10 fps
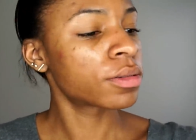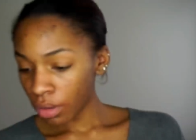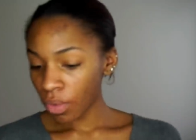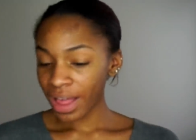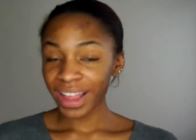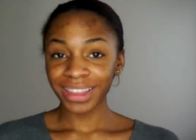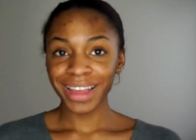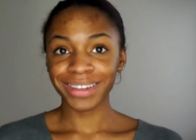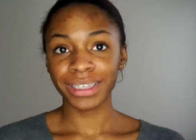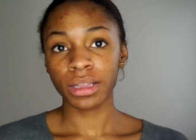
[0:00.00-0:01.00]
And while I
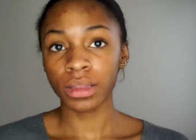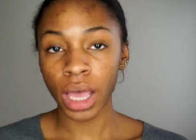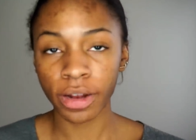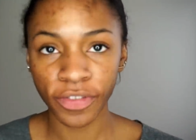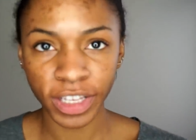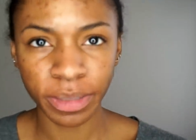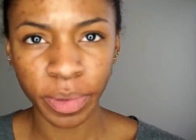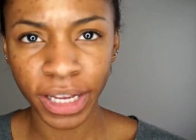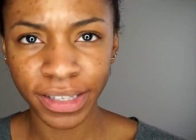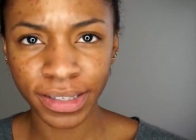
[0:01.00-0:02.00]
let that Fix
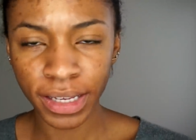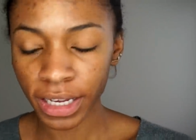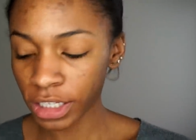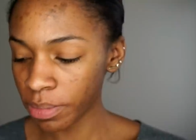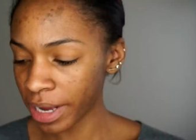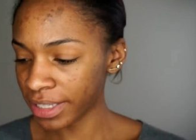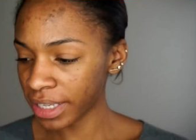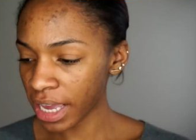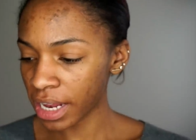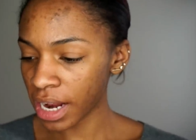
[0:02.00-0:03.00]
Plus sink into my
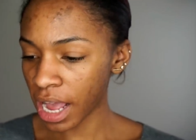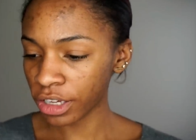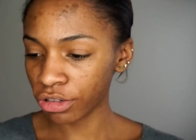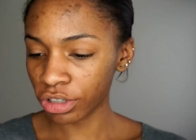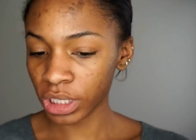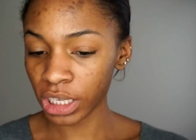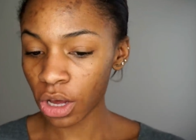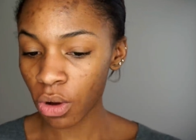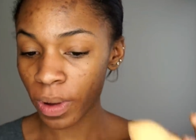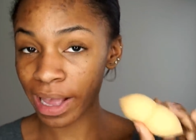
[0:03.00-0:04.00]
skin, I usually
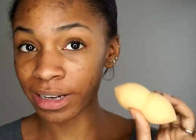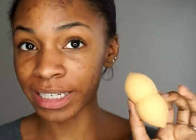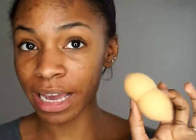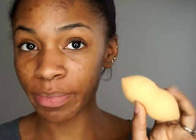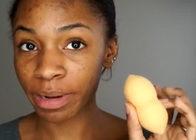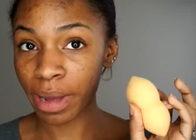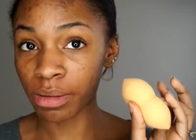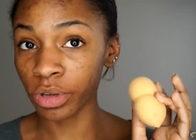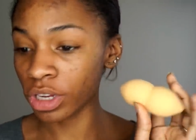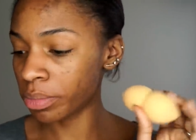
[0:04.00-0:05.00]
go and dampen
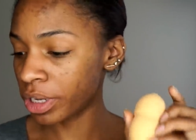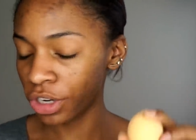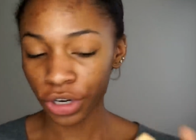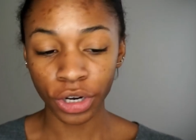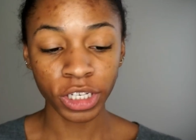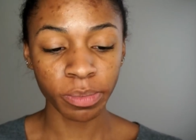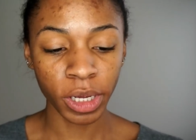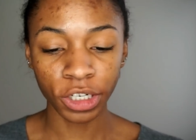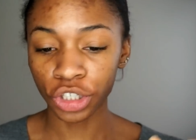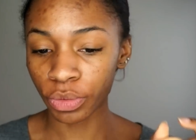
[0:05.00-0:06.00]
my Beauty Blender
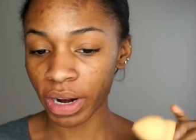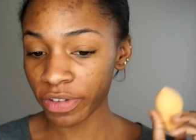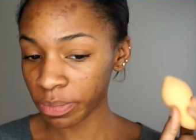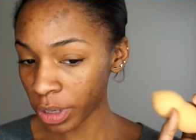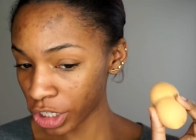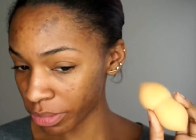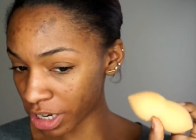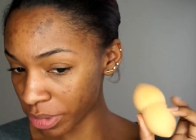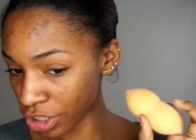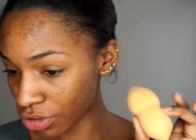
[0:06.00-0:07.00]
sponge or whatever sponge I'm
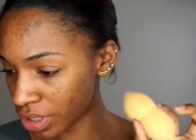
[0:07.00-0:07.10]
gonna be